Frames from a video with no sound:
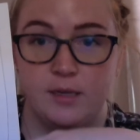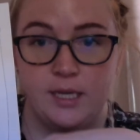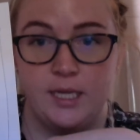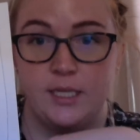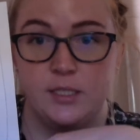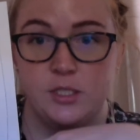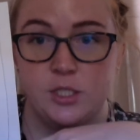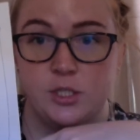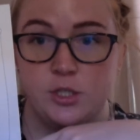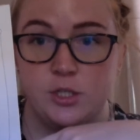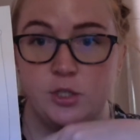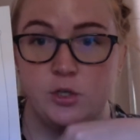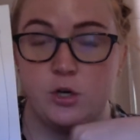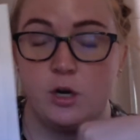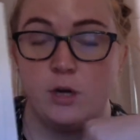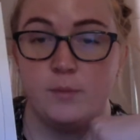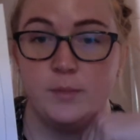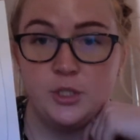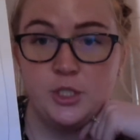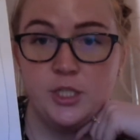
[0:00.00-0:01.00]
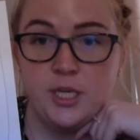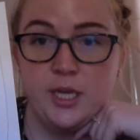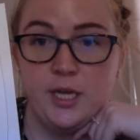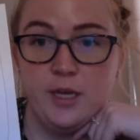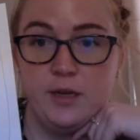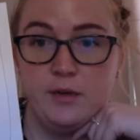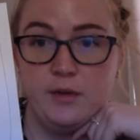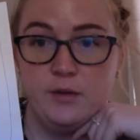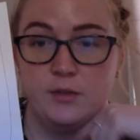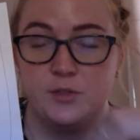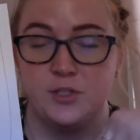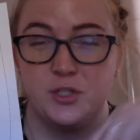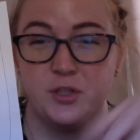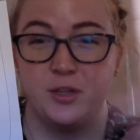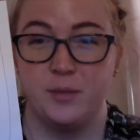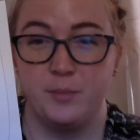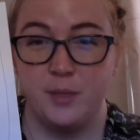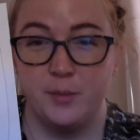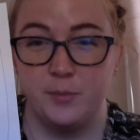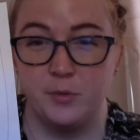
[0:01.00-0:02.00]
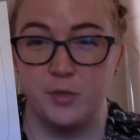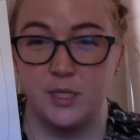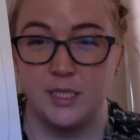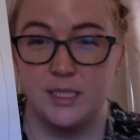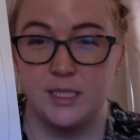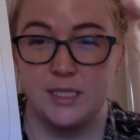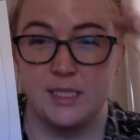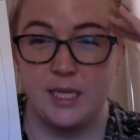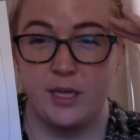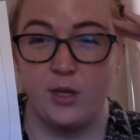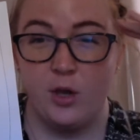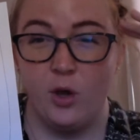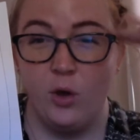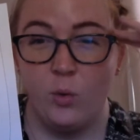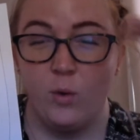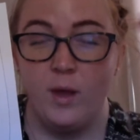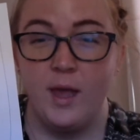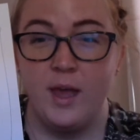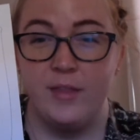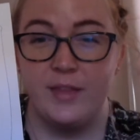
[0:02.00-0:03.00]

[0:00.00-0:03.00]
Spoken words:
into the garbage can so that people can say, oh,